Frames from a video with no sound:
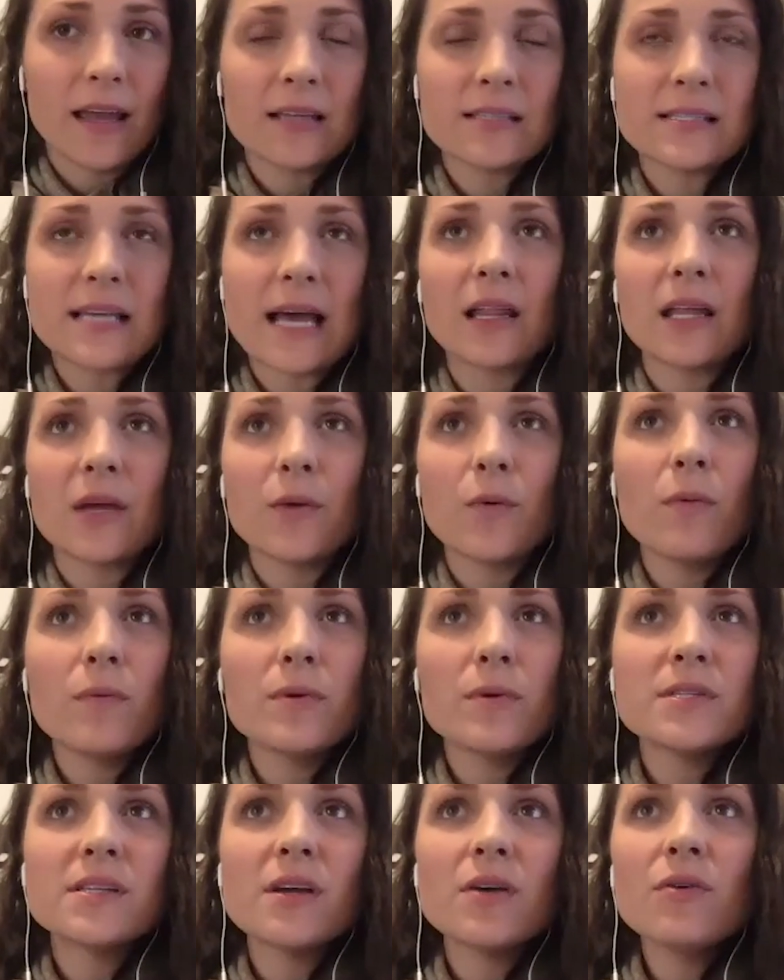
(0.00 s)
Exactly. What
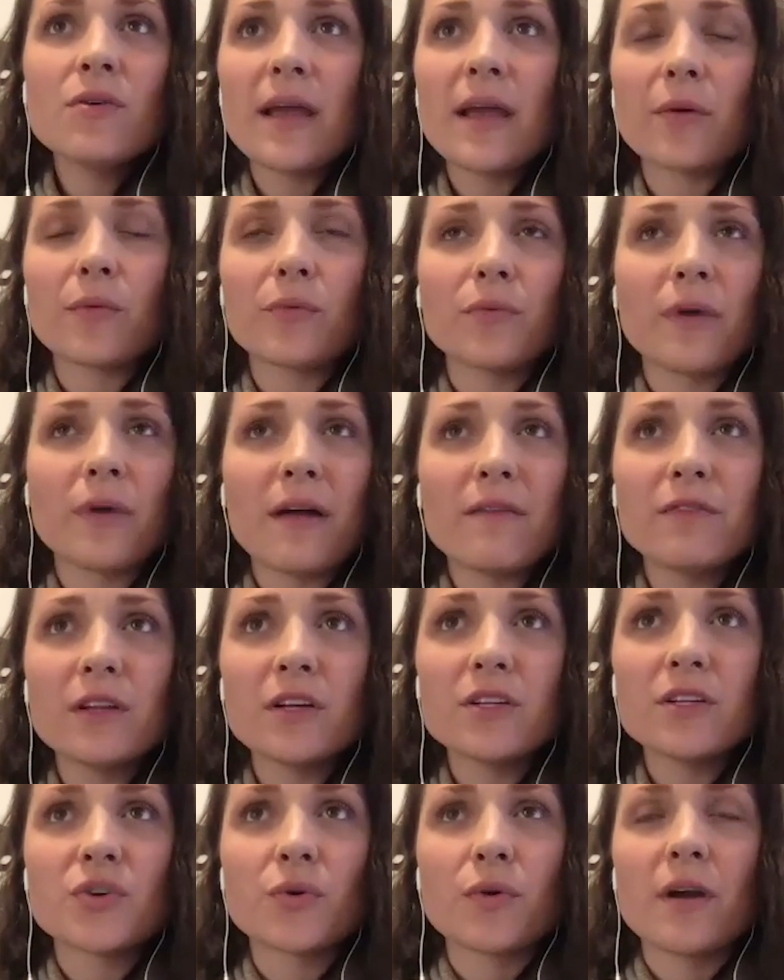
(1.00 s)
was so like
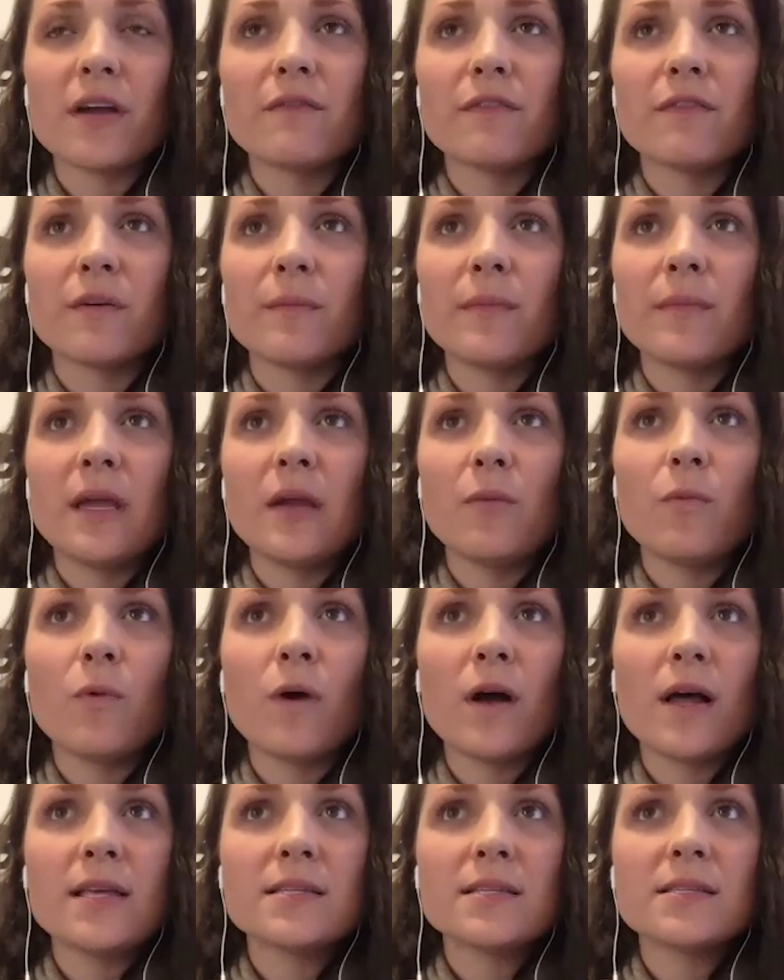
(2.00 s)
revelatory for me
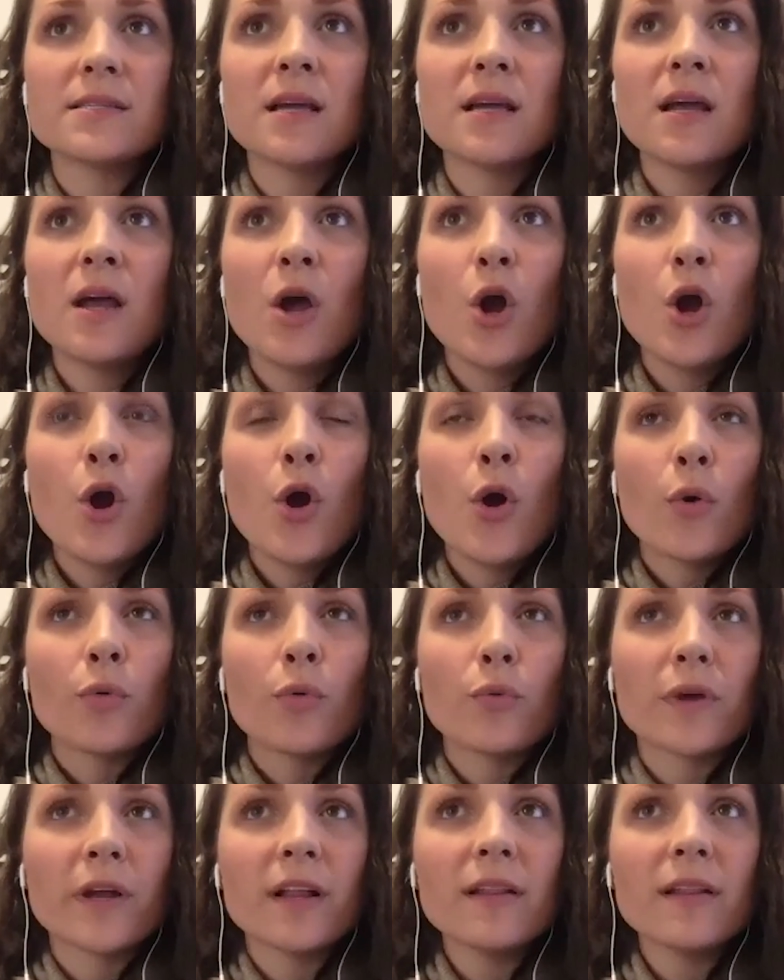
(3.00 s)
was
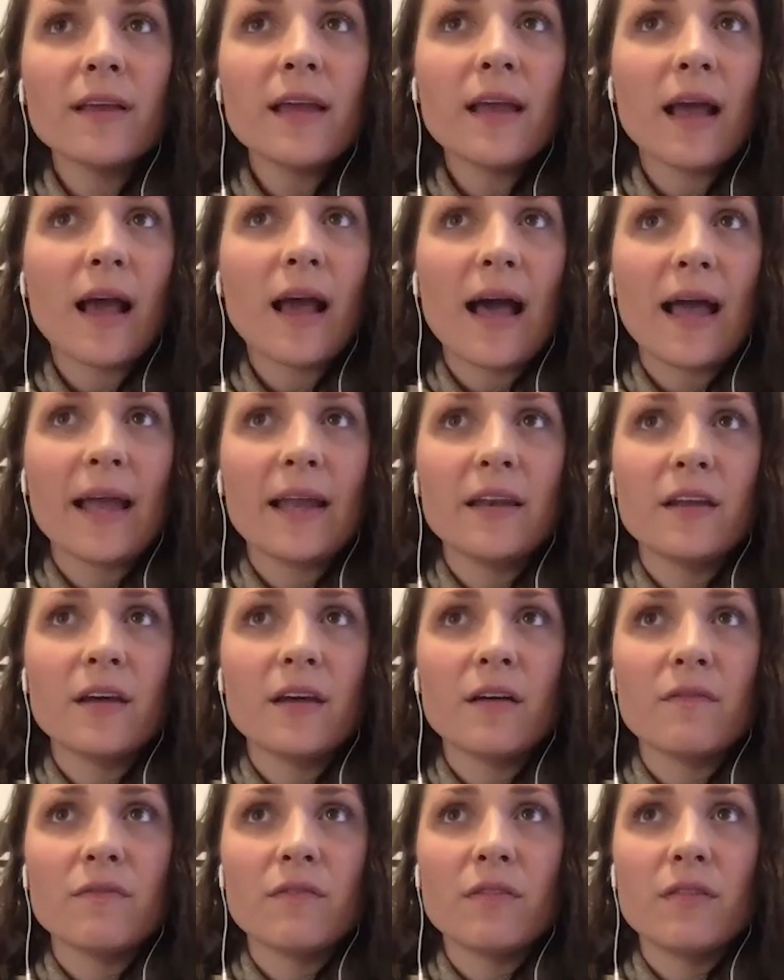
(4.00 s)
really kind
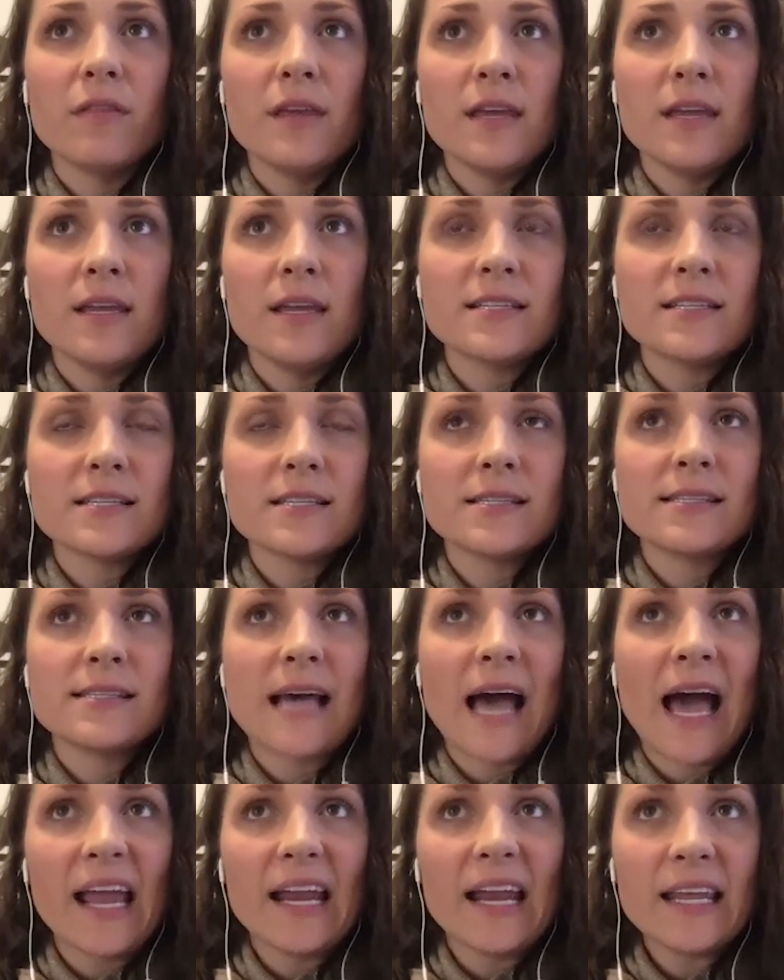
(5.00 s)
of the
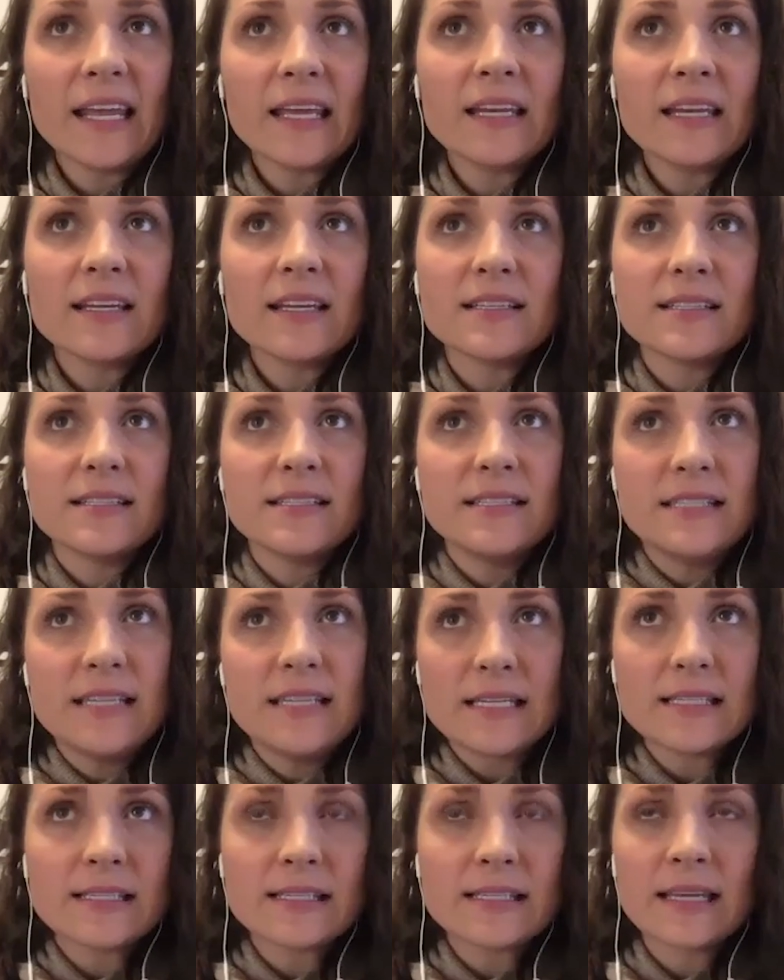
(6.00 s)
decided
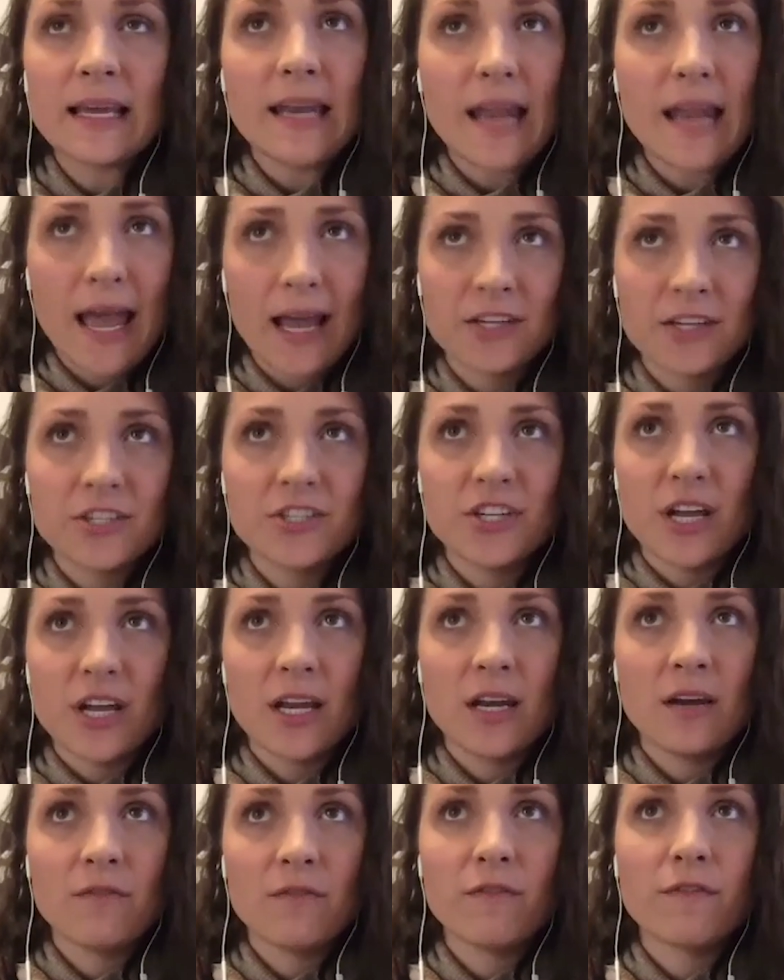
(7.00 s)

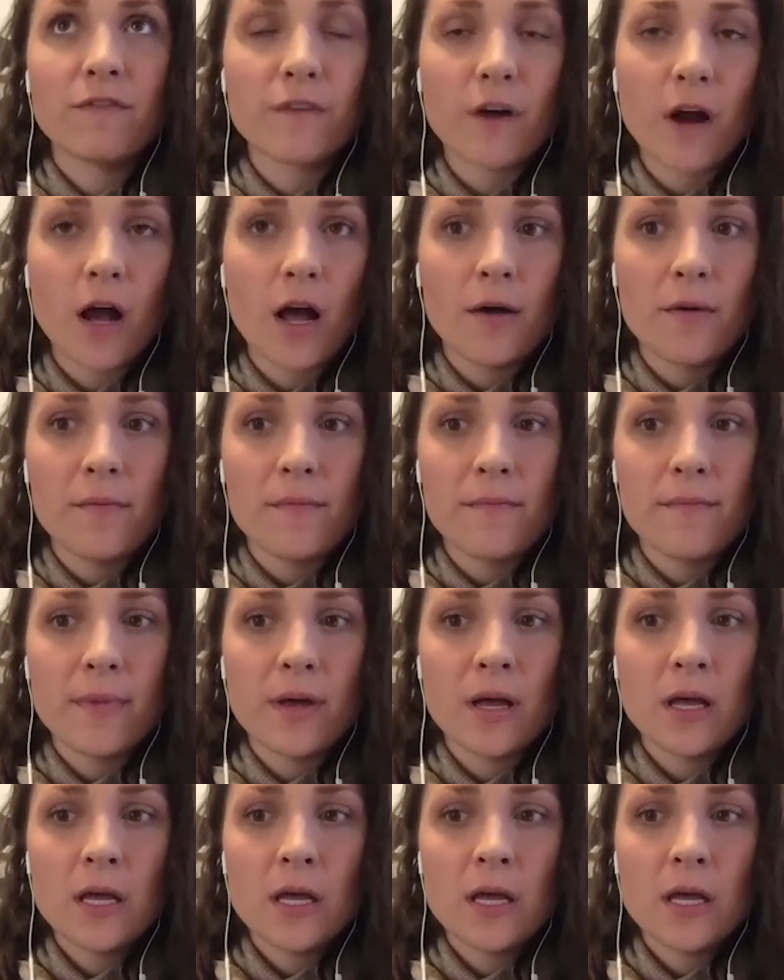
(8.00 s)
disconnection from